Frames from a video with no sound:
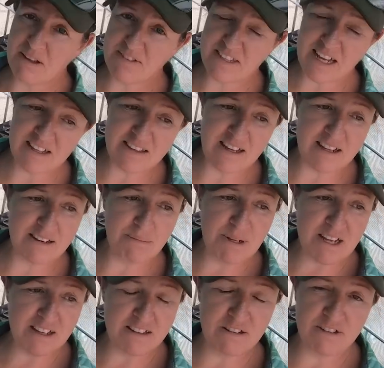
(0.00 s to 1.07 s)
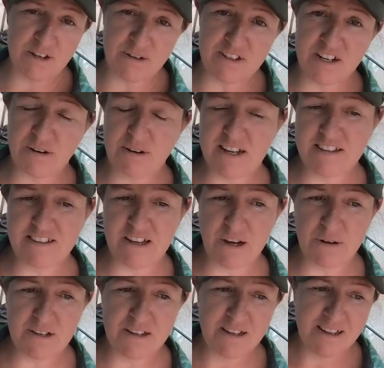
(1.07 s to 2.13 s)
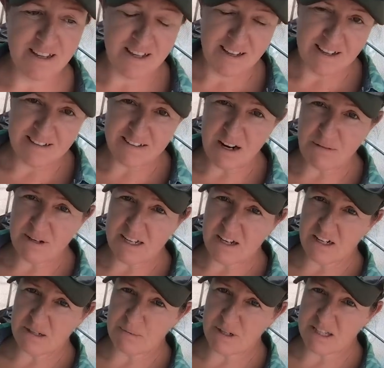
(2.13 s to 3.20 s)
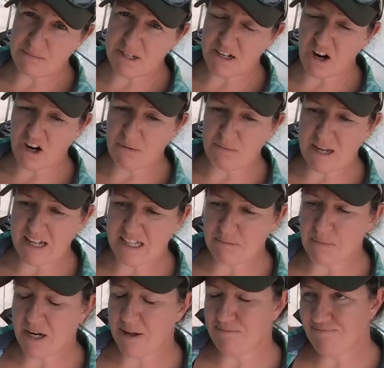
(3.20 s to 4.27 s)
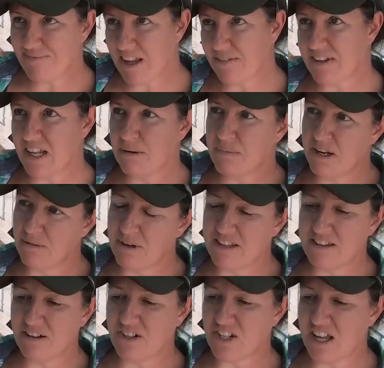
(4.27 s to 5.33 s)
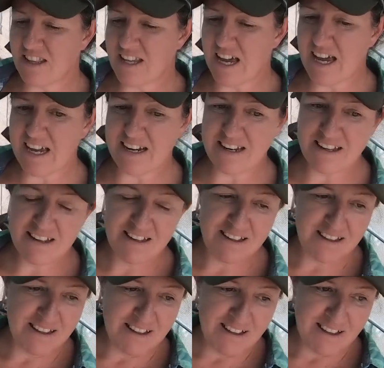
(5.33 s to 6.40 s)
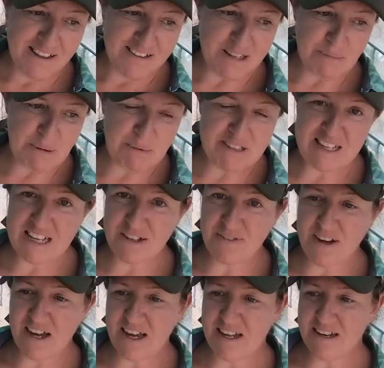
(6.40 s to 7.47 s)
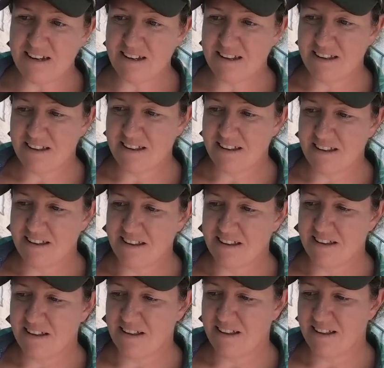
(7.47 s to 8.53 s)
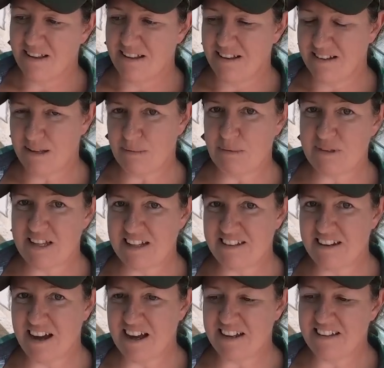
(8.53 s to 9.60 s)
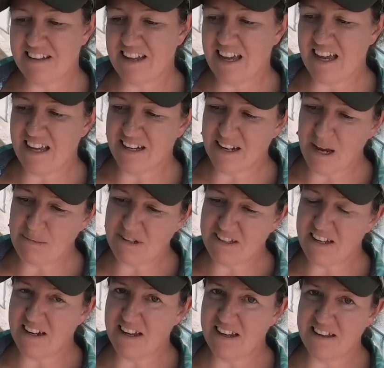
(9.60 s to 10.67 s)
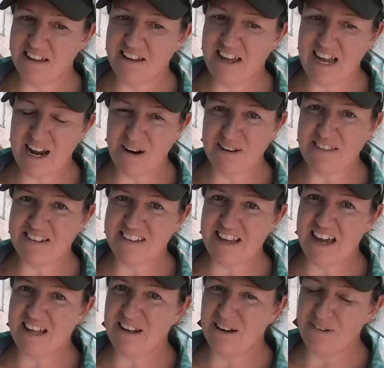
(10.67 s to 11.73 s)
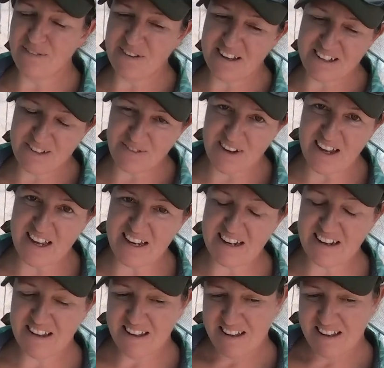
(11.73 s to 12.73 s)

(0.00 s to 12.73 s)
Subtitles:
have said that because they're soaked in creosote, it's not really good to put them in garden beds, but I've done a bit of research online. Some people say it's fine, some people say it's not, and I'm just going to err on the side of it's fine.